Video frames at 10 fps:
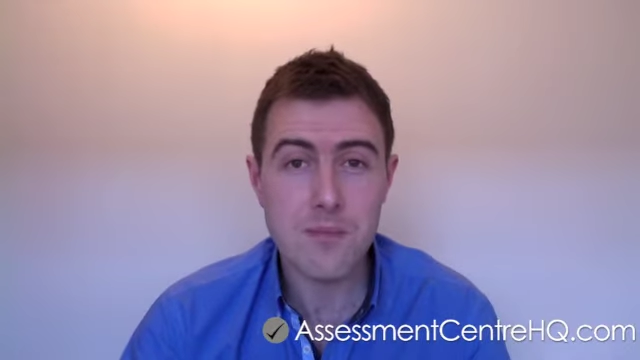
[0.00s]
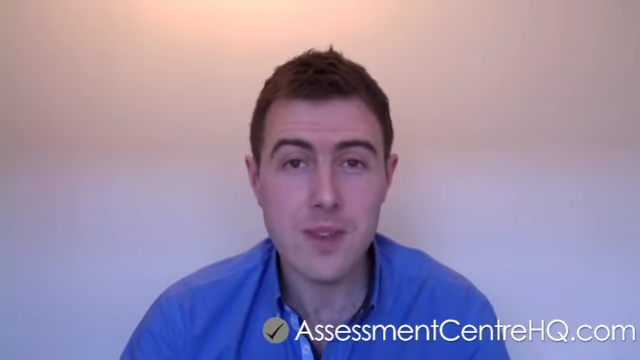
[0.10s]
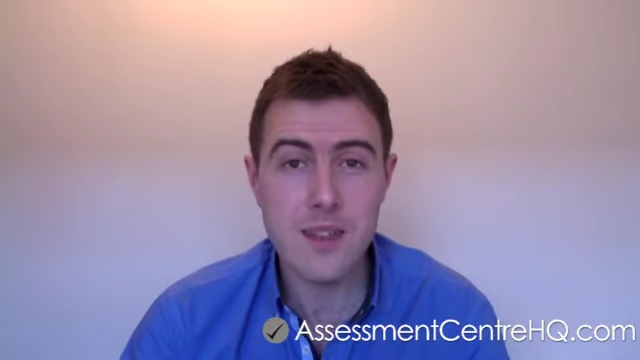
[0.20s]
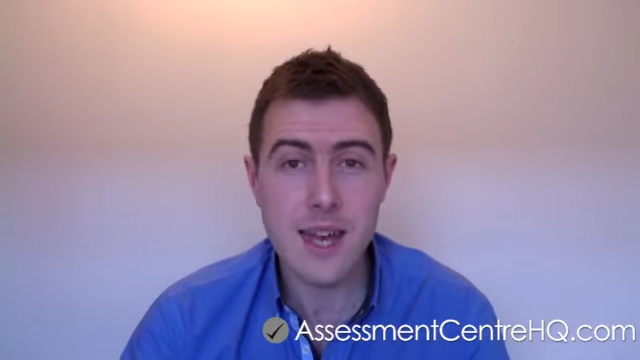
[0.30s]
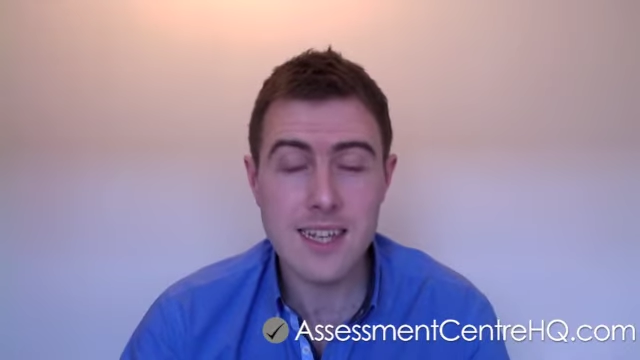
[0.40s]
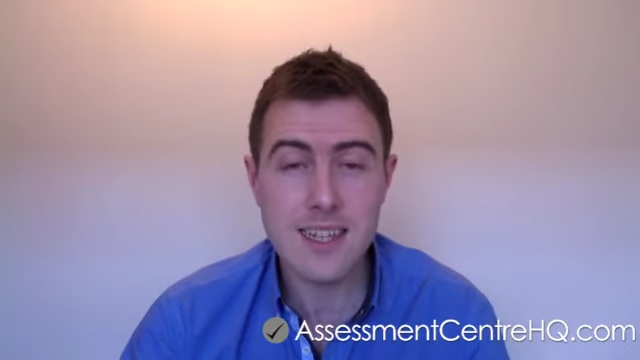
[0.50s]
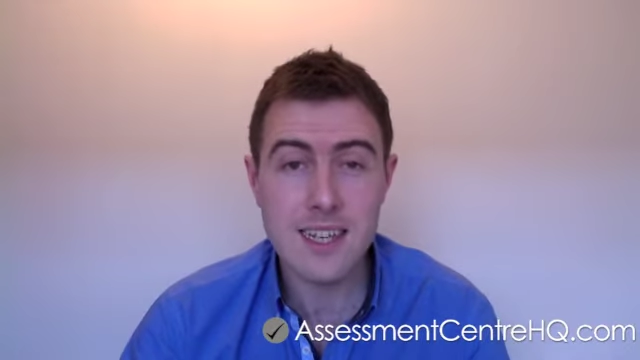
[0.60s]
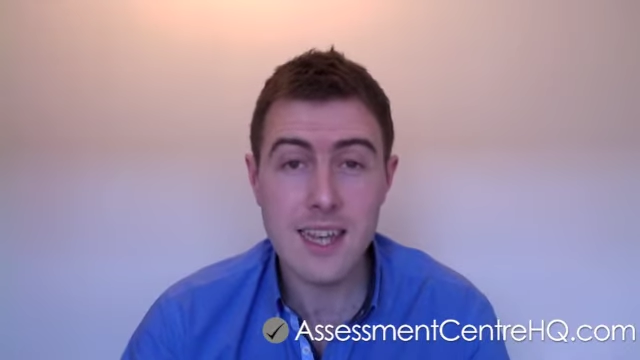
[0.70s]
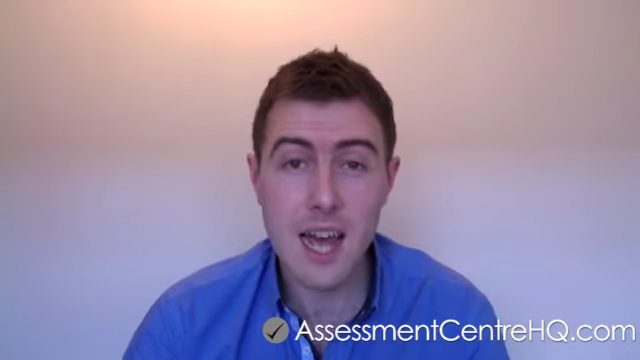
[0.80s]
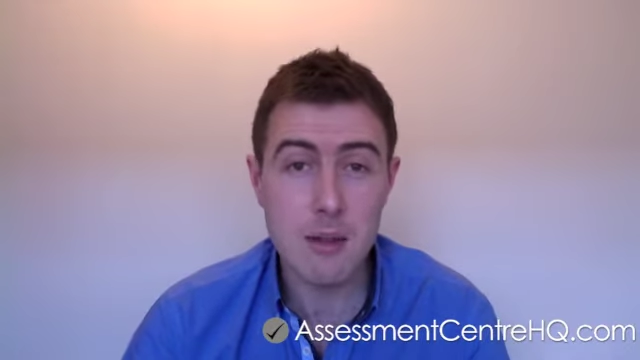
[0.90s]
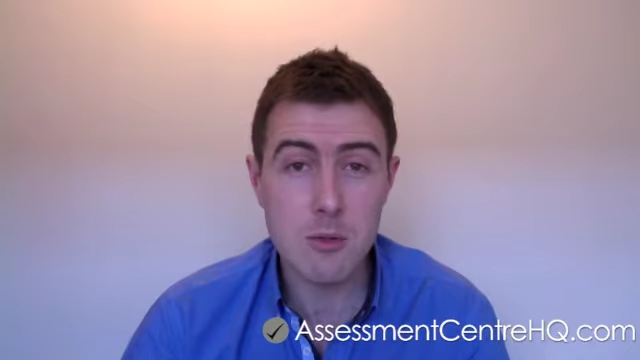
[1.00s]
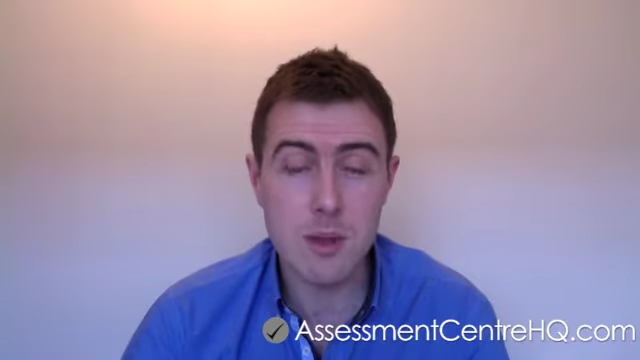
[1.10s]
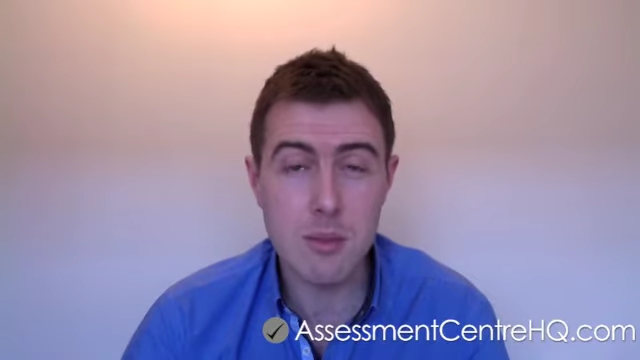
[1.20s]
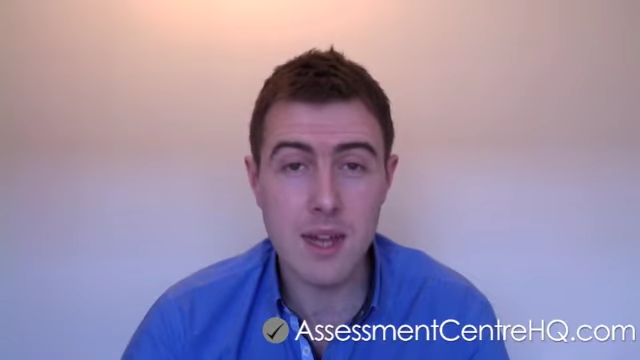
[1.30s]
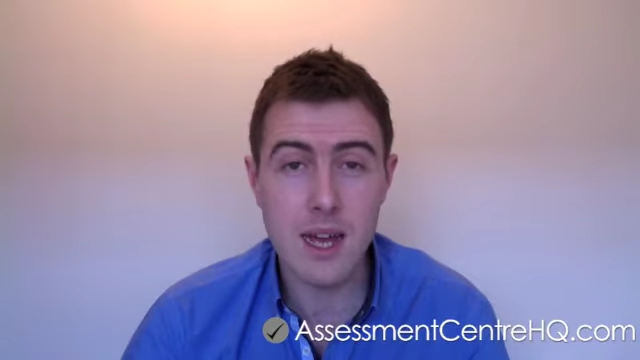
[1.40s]
that helps
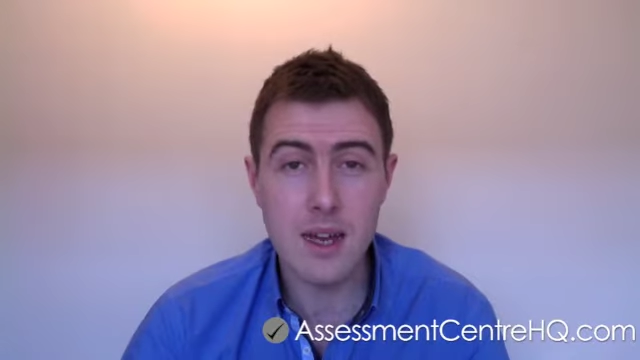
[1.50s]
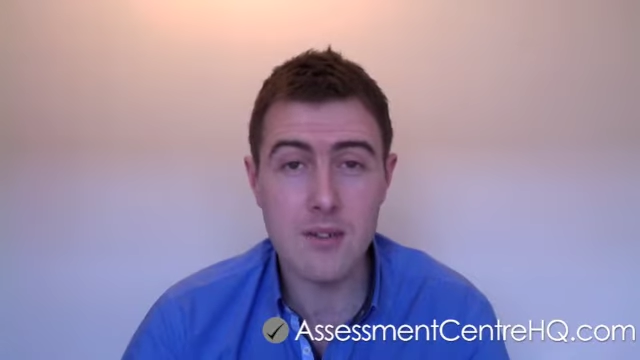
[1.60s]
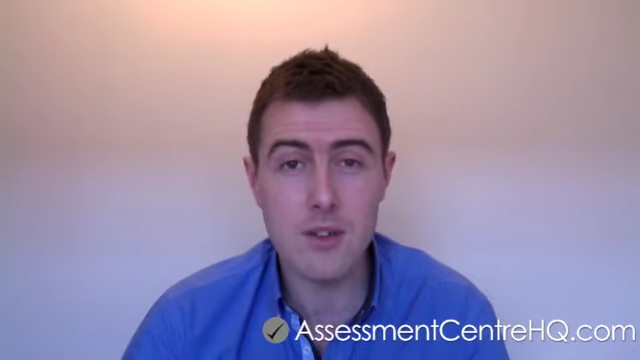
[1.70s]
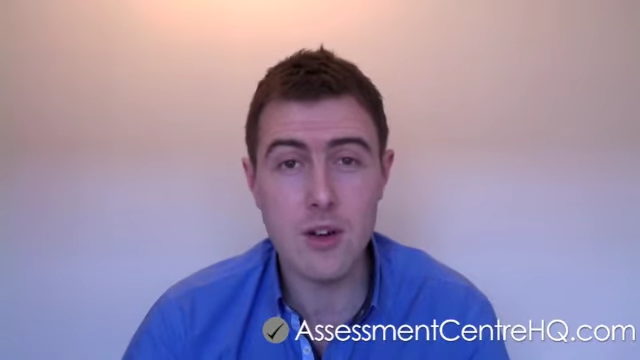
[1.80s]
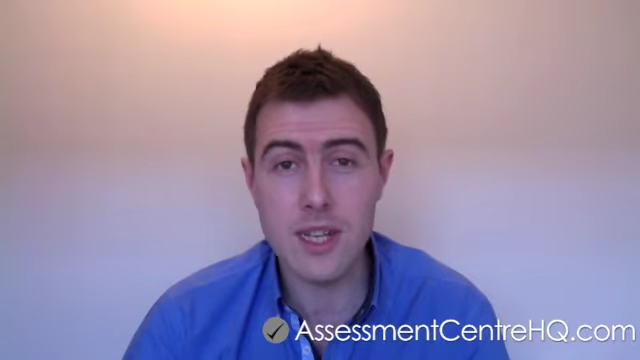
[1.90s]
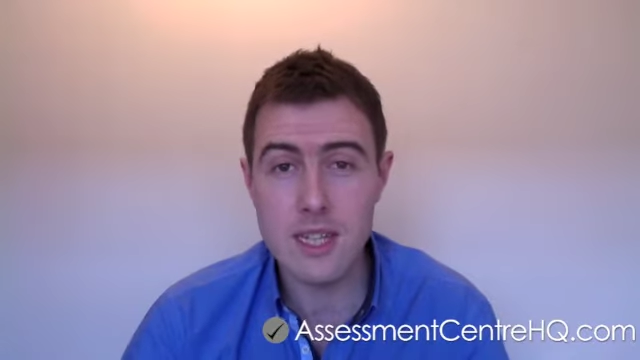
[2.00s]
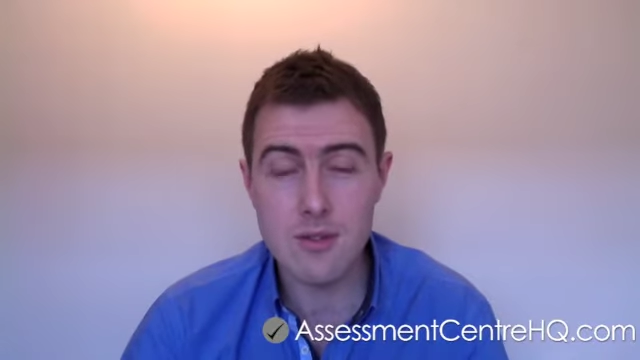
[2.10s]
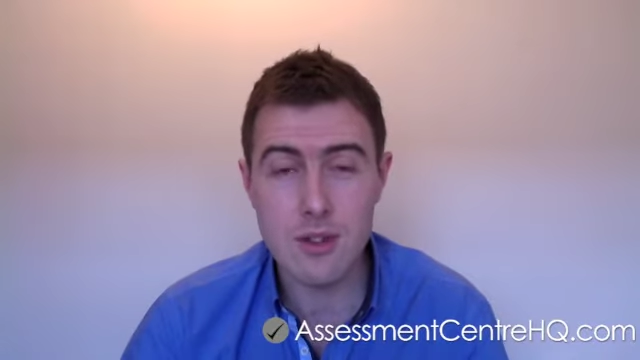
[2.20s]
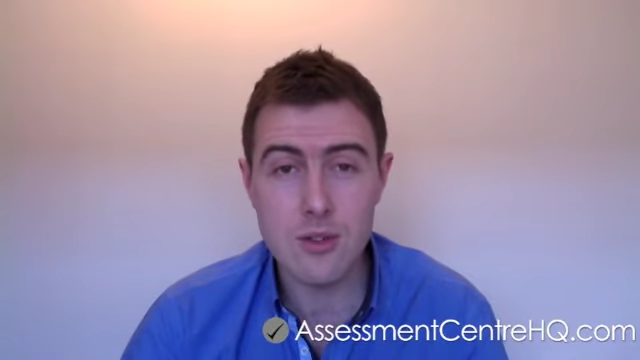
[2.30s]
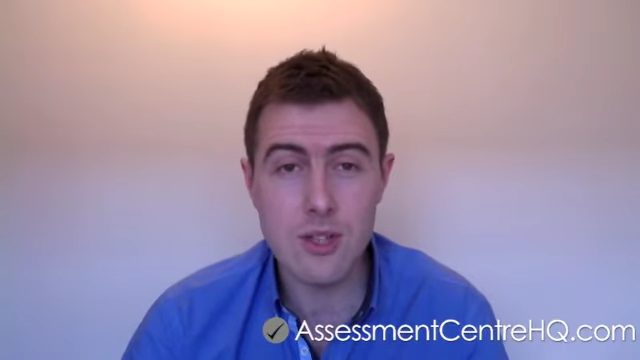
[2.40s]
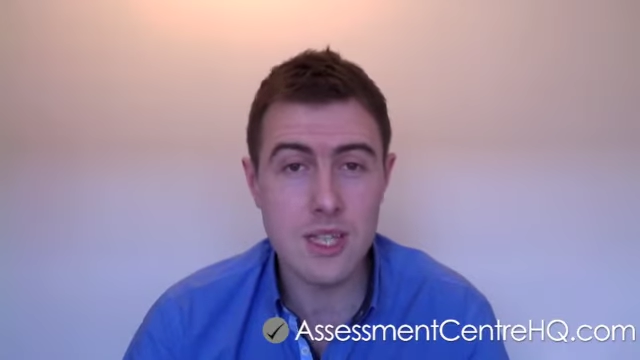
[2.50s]
people that have got interviews,